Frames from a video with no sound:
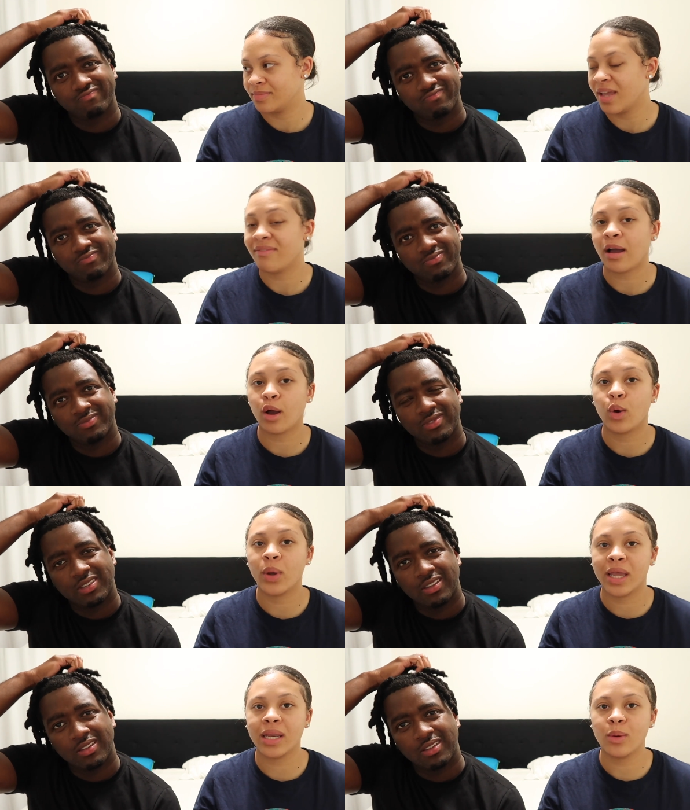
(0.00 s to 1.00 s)
Speaker 1: If I could go
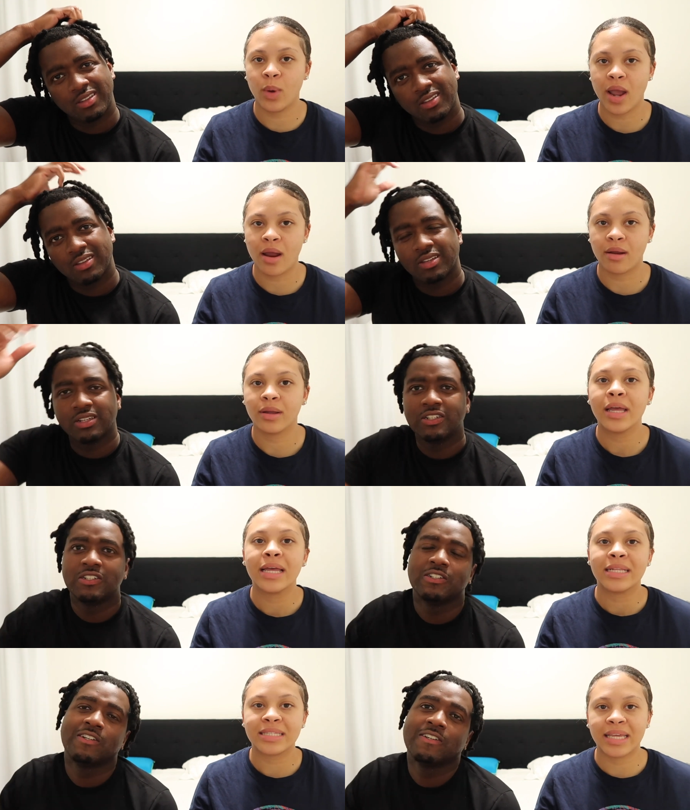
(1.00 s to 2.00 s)
anywhere
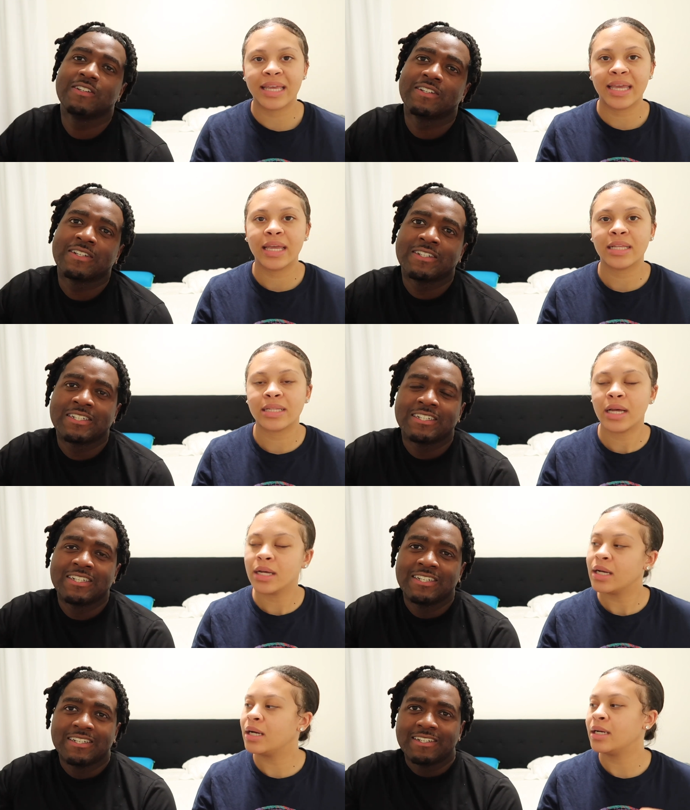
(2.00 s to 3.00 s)
to get
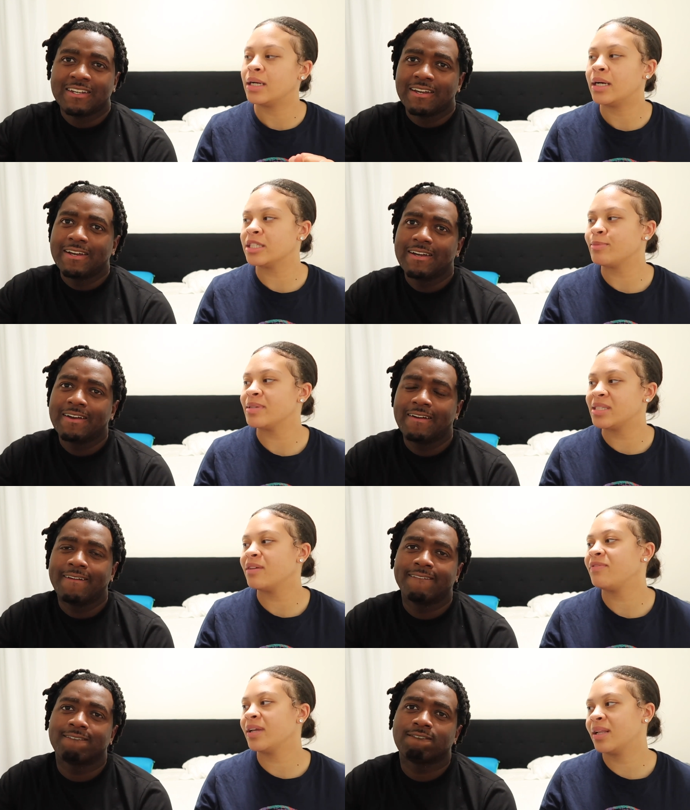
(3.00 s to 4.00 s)
a
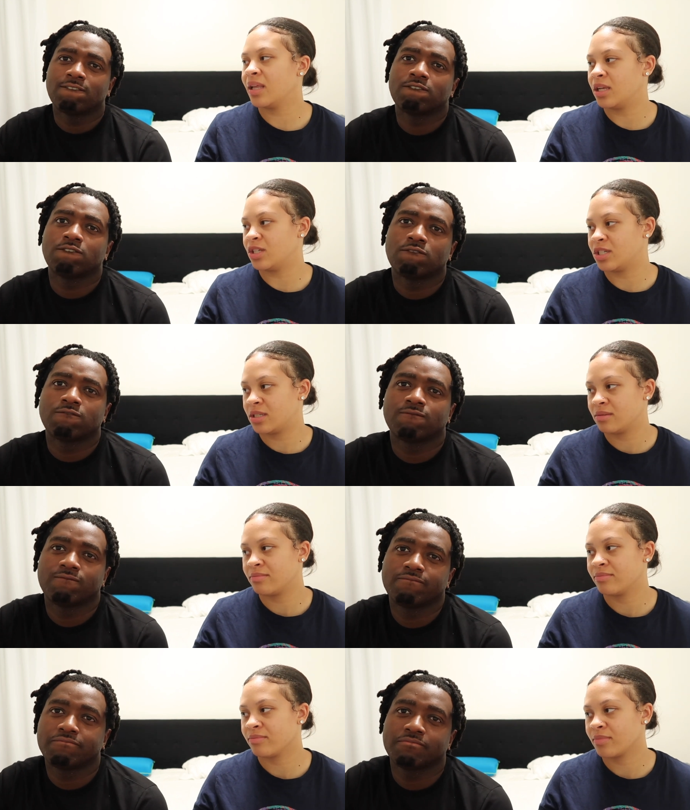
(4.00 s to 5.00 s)
specific dish
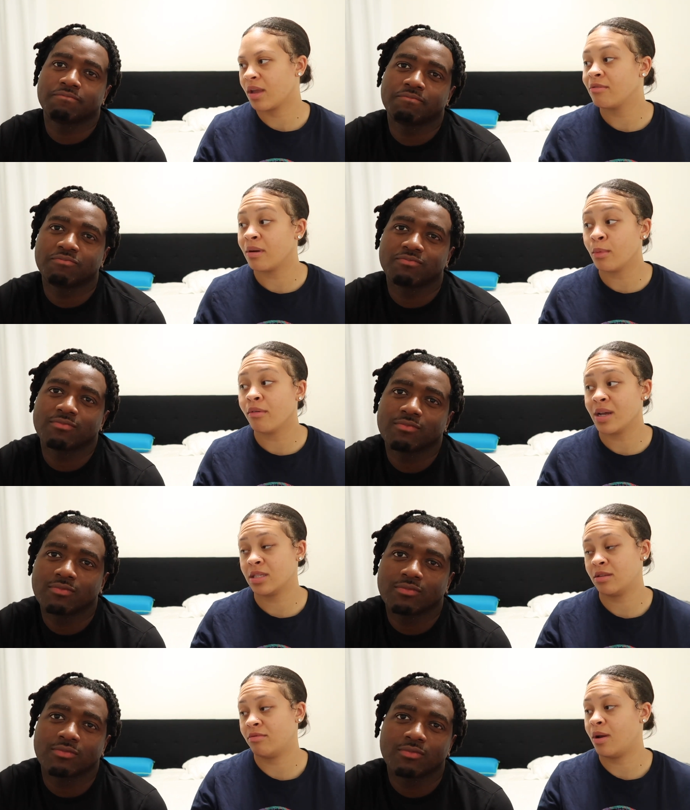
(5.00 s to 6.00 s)
from a
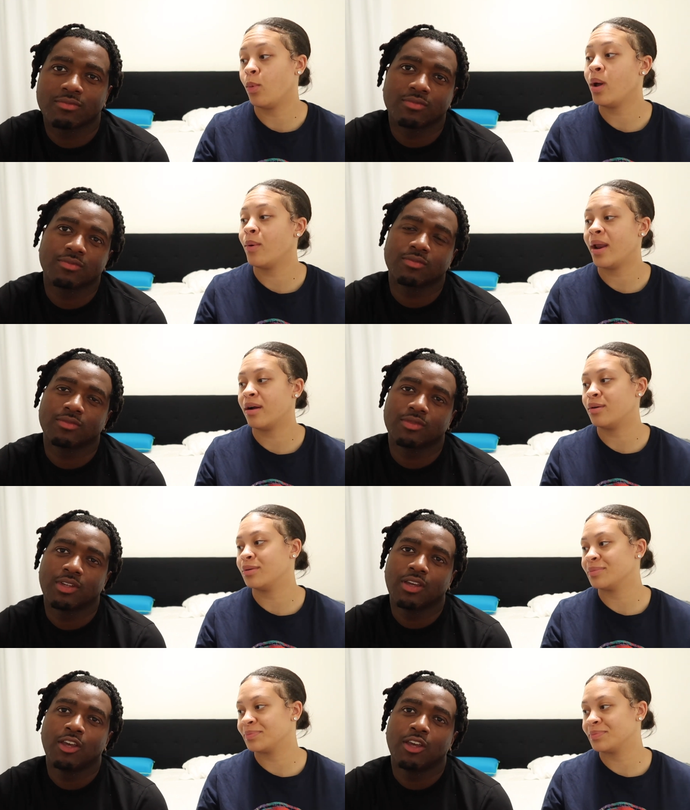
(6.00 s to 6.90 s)
restaurant, where would I go?